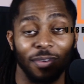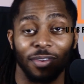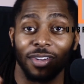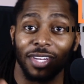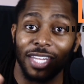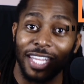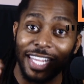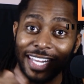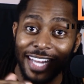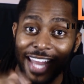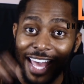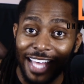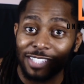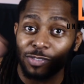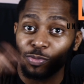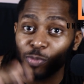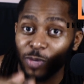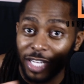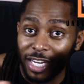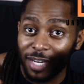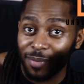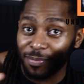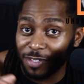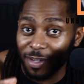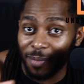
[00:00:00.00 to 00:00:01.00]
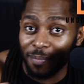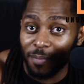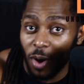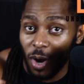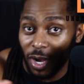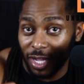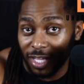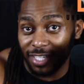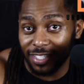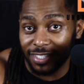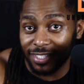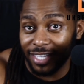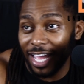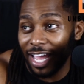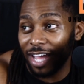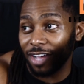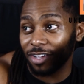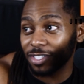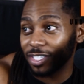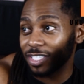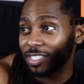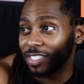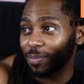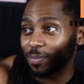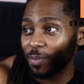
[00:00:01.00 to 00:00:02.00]
And that's when the market is down,
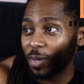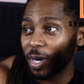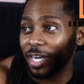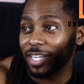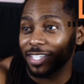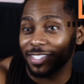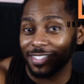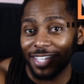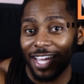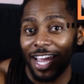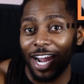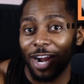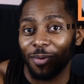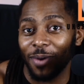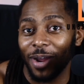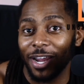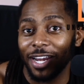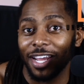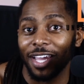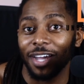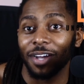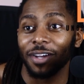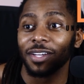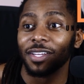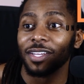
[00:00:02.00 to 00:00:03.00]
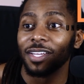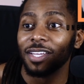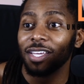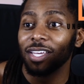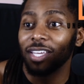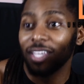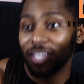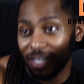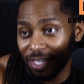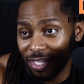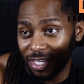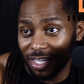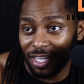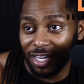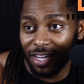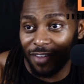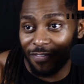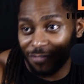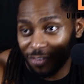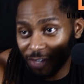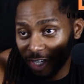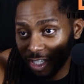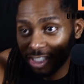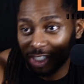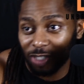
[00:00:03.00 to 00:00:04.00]
because the market is down right now. And it
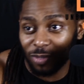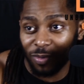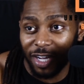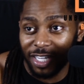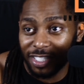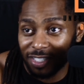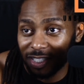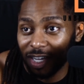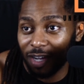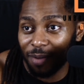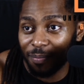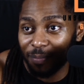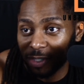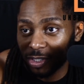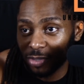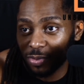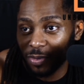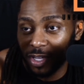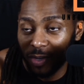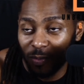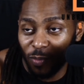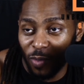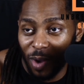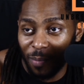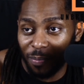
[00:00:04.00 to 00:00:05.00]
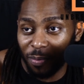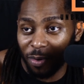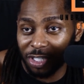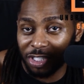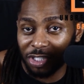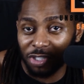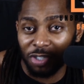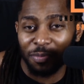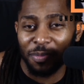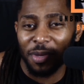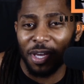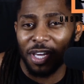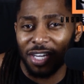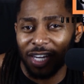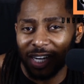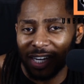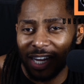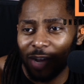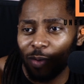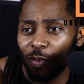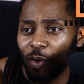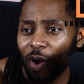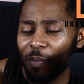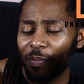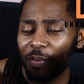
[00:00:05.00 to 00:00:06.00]
fluctuates up between 1.2 million and like
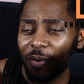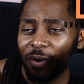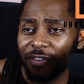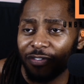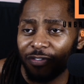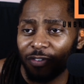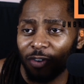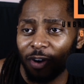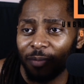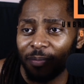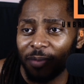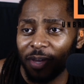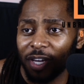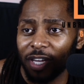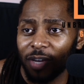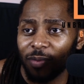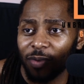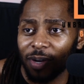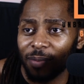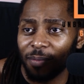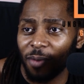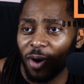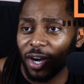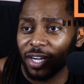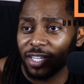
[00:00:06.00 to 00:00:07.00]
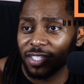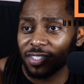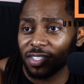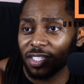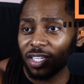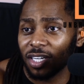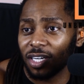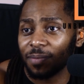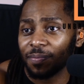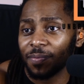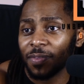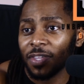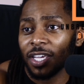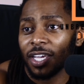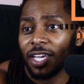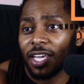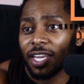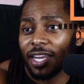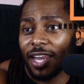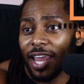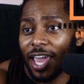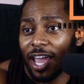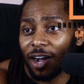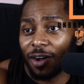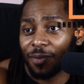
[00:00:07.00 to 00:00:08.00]
1.4 million when the market's up.
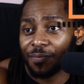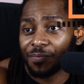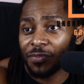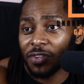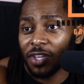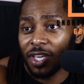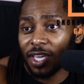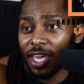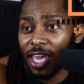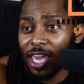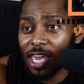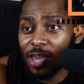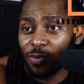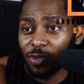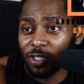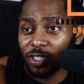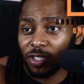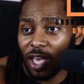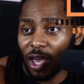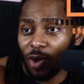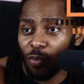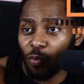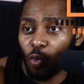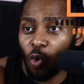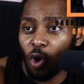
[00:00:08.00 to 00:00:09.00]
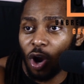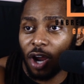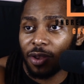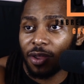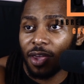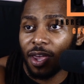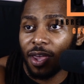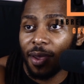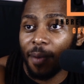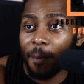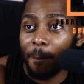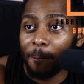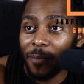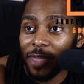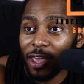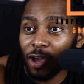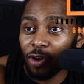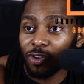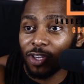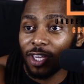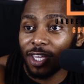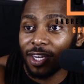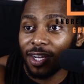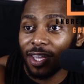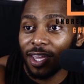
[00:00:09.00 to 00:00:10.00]
Now, he was at 1
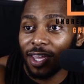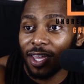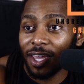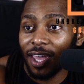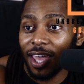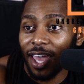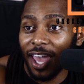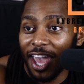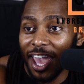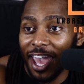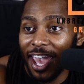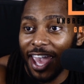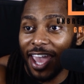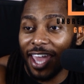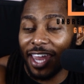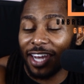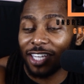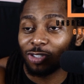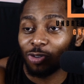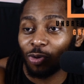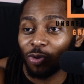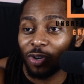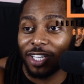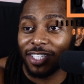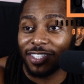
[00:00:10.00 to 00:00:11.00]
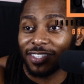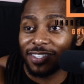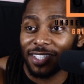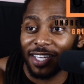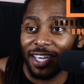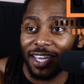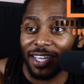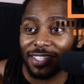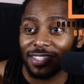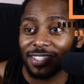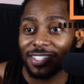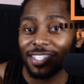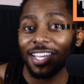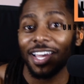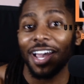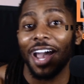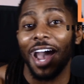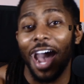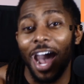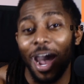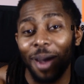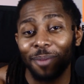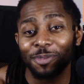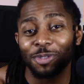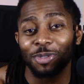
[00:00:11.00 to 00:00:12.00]
million at 26.
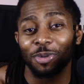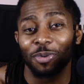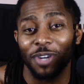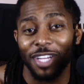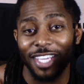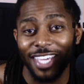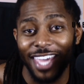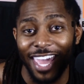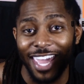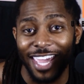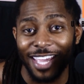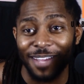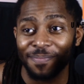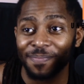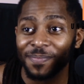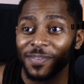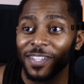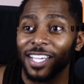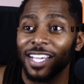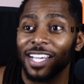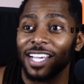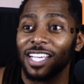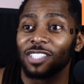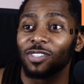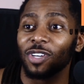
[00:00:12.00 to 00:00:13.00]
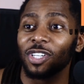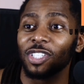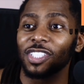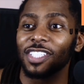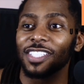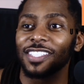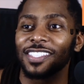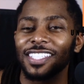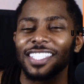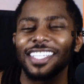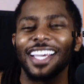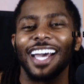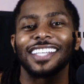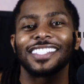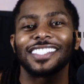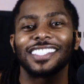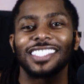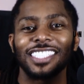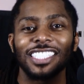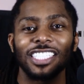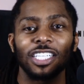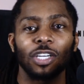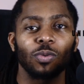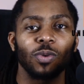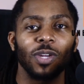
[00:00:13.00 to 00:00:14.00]
I'm 28. So as you can see, I
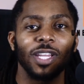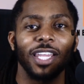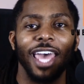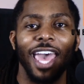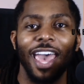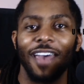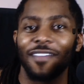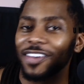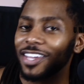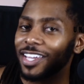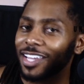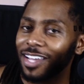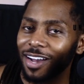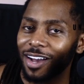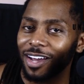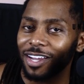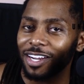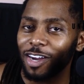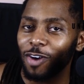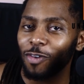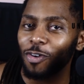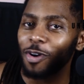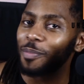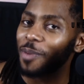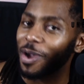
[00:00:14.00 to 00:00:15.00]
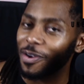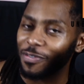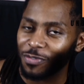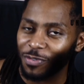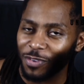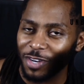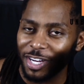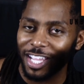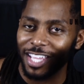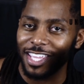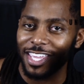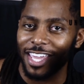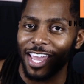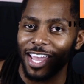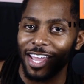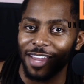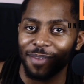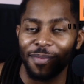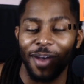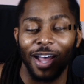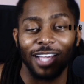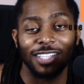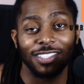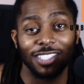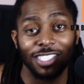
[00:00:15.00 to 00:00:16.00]
still really haven't caught up with my friend yet.
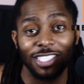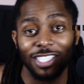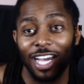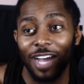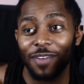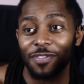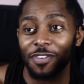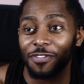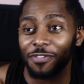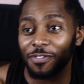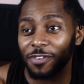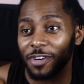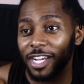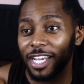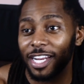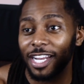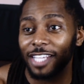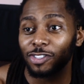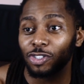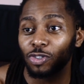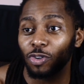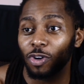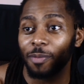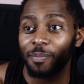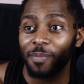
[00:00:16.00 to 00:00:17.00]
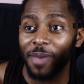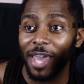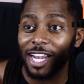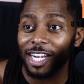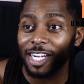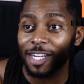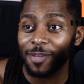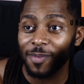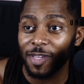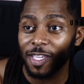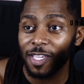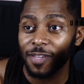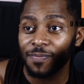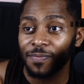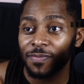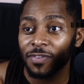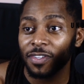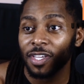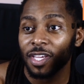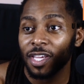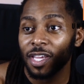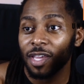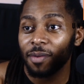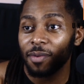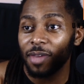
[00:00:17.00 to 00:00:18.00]
I still have a friend that's doing better than me.
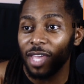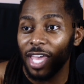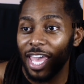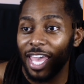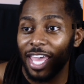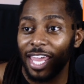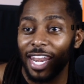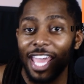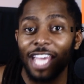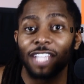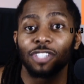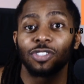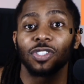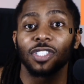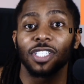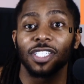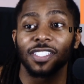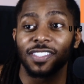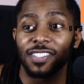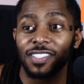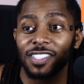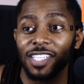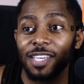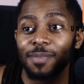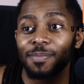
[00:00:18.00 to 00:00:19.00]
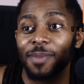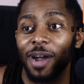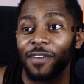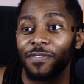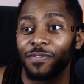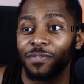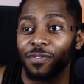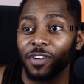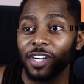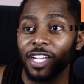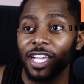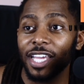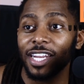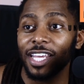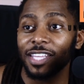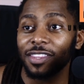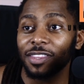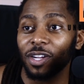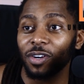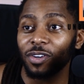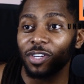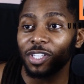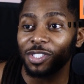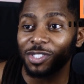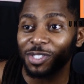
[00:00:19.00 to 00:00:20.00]
And as you can see, my friend at
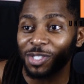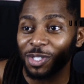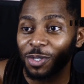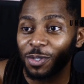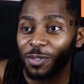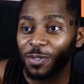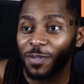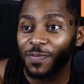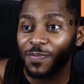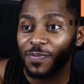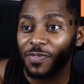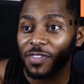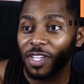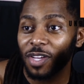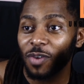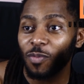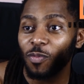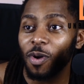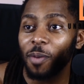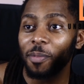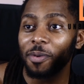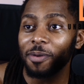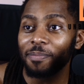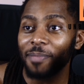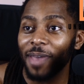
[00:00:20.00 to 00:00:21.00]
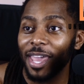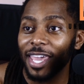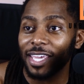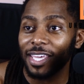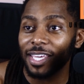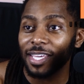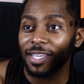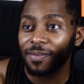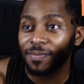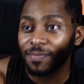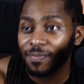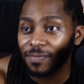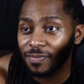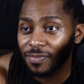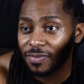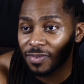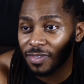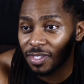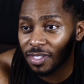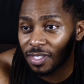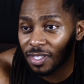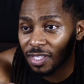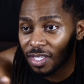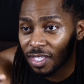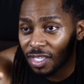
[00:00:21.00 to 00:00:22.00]
32 will be making,
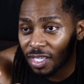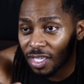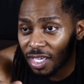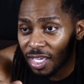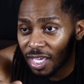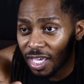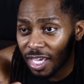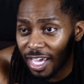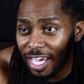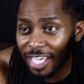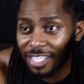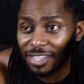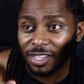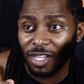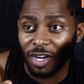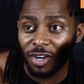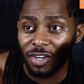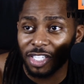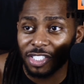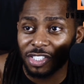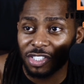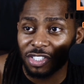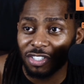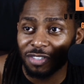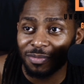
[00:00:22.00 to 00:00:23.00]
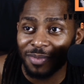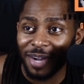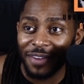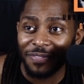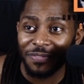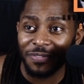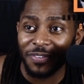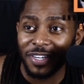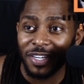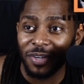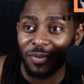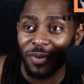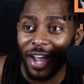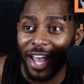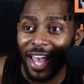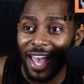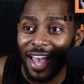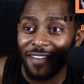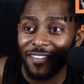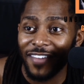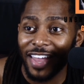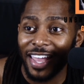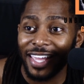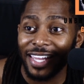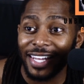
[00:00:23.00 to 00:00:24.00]
at 32, my friend will
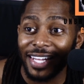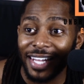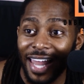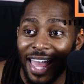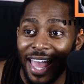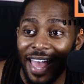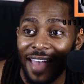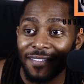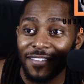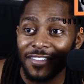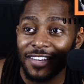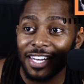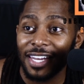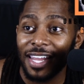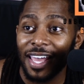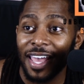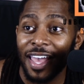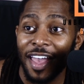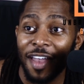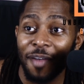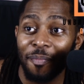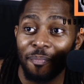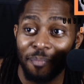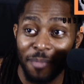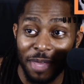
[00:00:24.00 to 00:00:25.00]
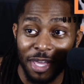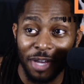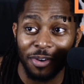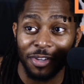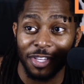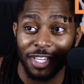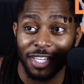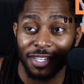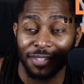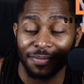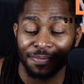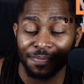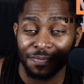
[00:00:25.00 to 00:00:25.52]
have 11 million.